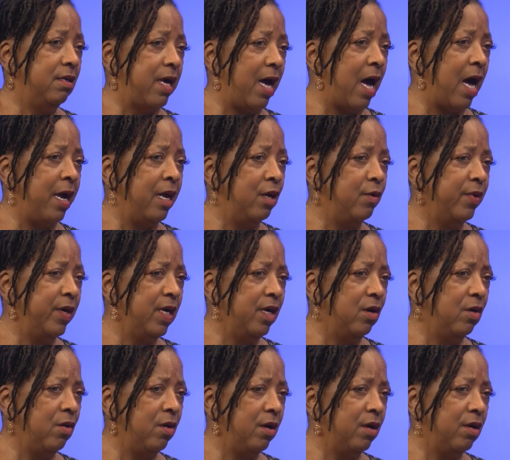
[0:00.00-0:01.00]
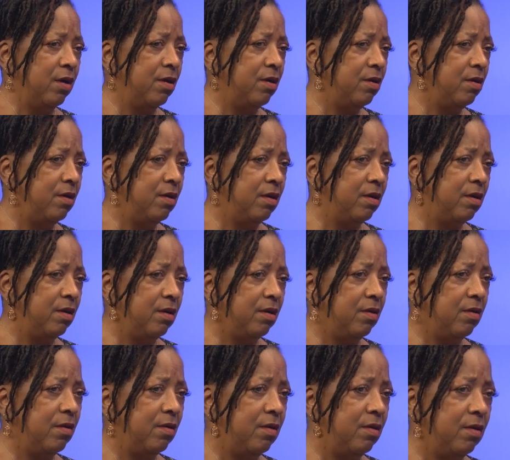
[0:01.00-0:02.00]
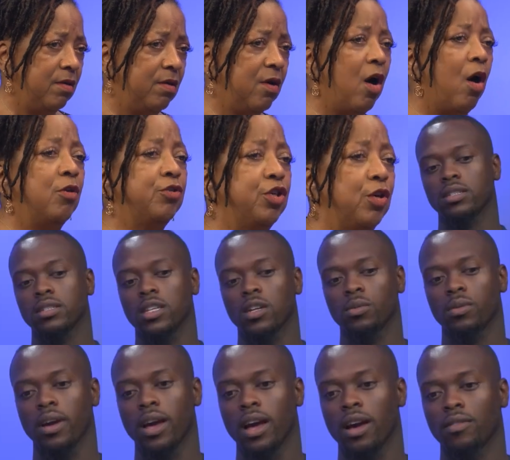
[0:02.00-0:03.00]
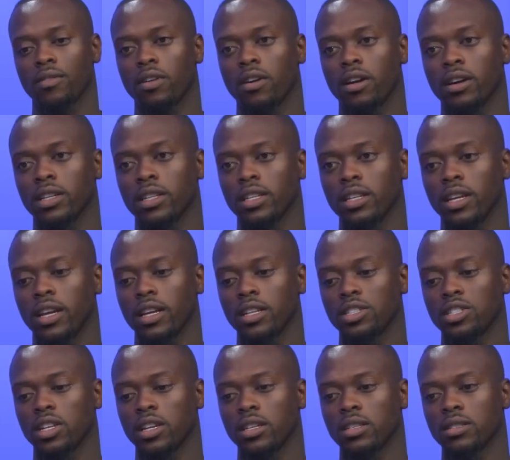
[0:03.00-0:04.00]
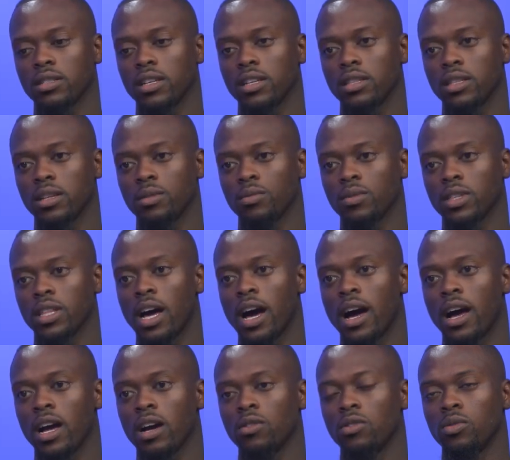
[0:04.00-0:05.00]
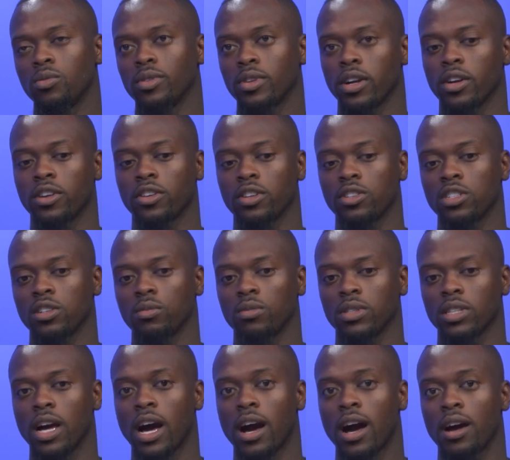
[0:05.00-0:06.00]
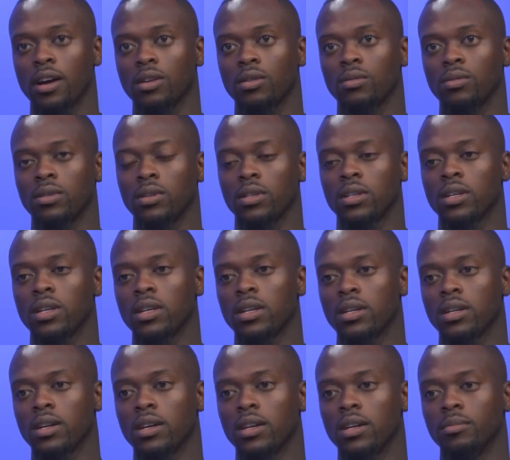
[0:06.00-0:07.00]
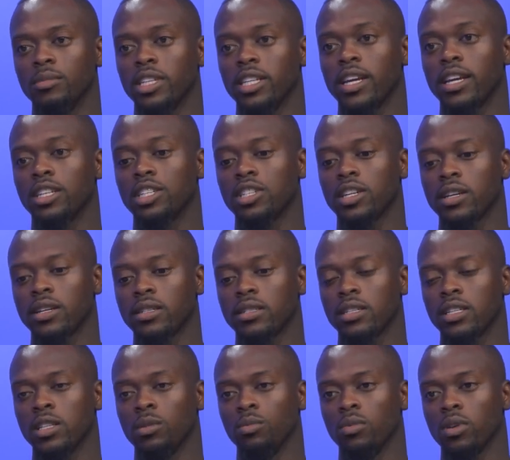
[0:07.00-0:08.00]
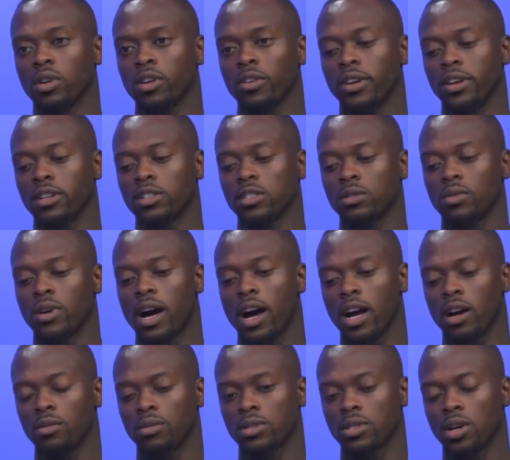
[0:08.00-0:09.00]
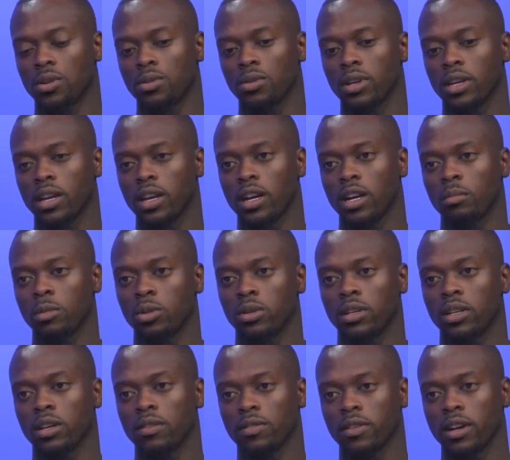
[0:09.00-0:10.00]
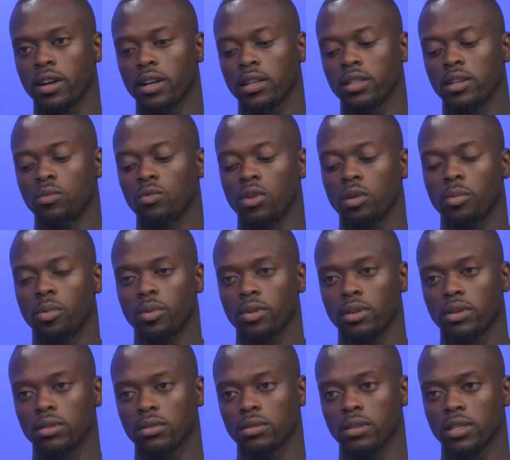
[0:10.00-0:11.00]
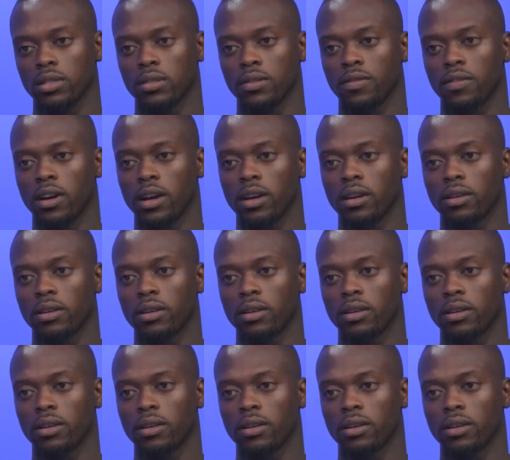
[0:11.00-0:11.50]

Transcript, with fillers: just Iowa total, or just total. So oh, Nebraska, oh, total. we have our DHS, and then okay. with Iowa, we're credentialed with Iowa. Okay. Um, DHS, and then we are credentialed with Iowa Total Care, Molina Healthcare, and then WellPoint. So that's the yeah. Five.